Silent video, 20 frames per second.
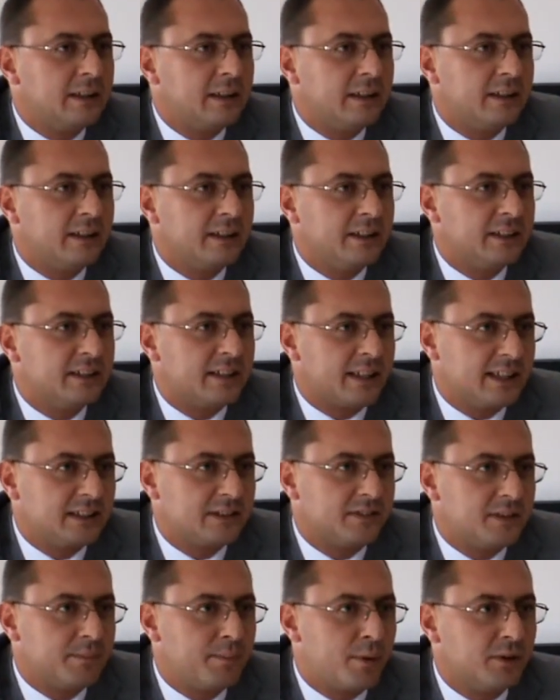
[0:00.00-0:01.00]
uh, in the heads
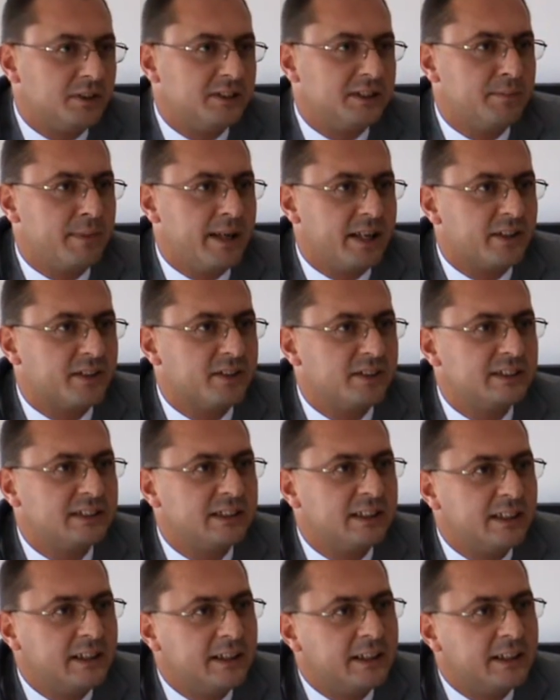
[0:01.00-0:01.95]
of the policymakers,